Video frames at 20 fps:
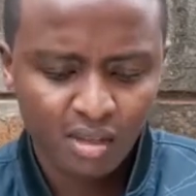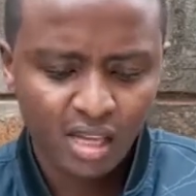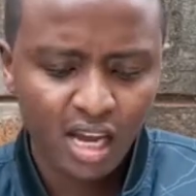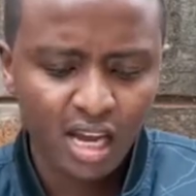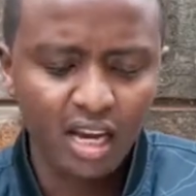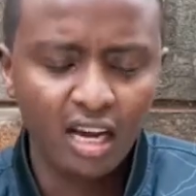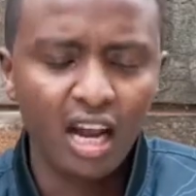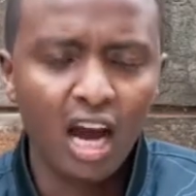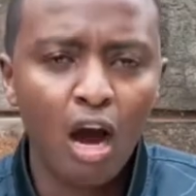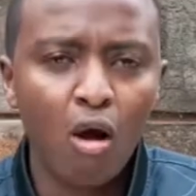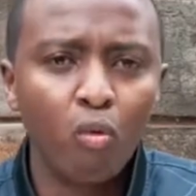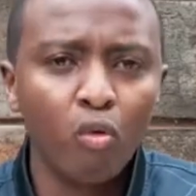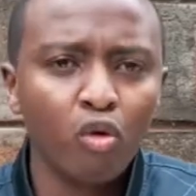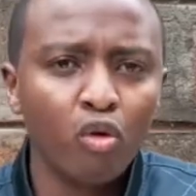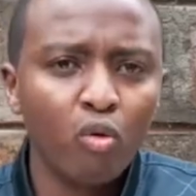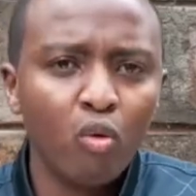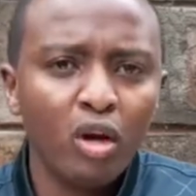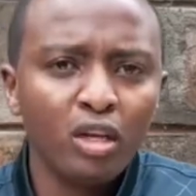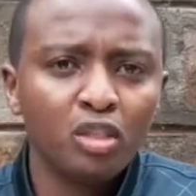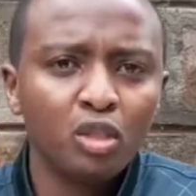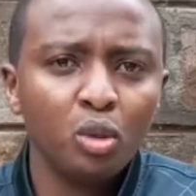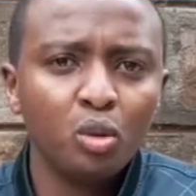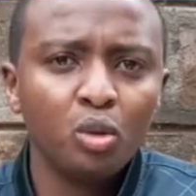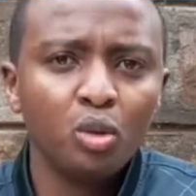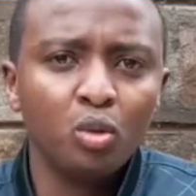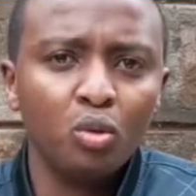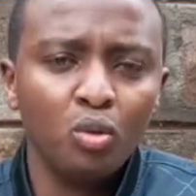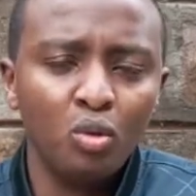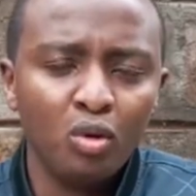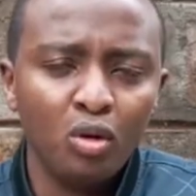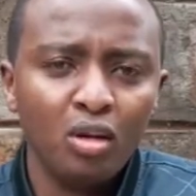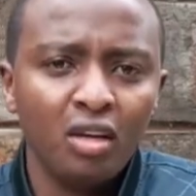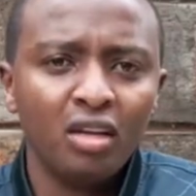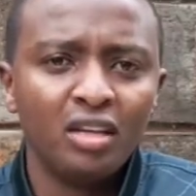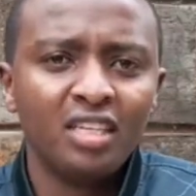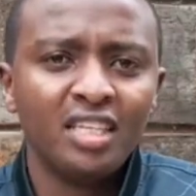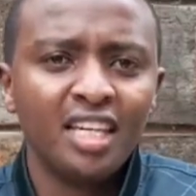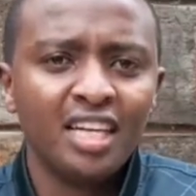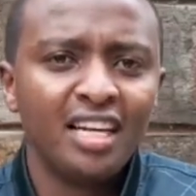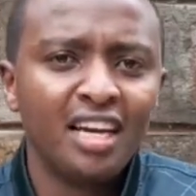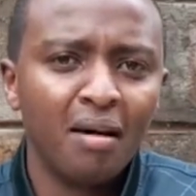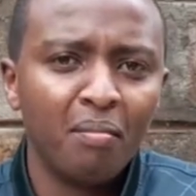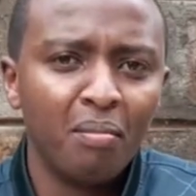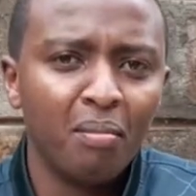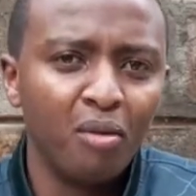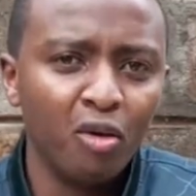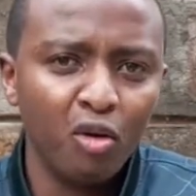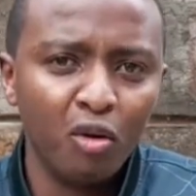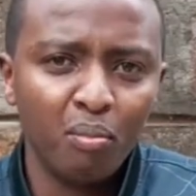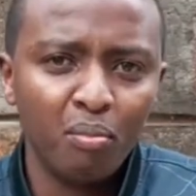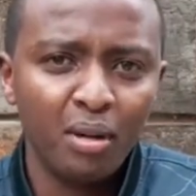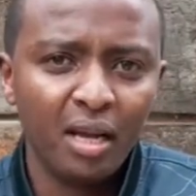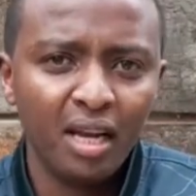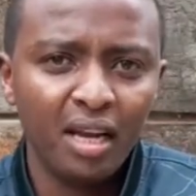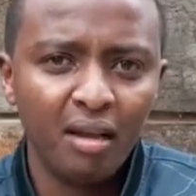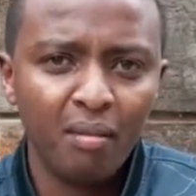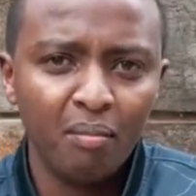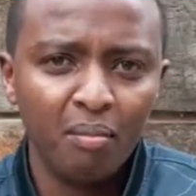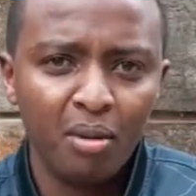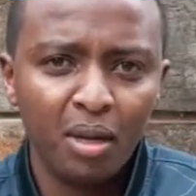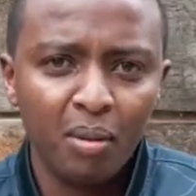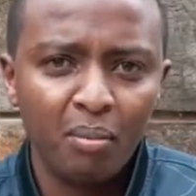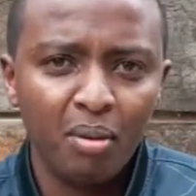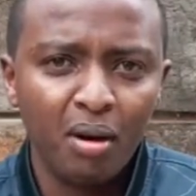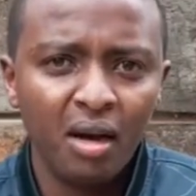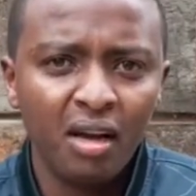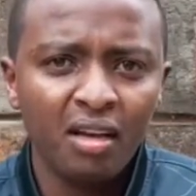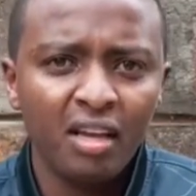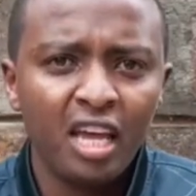And I would want you to take up your pen and paper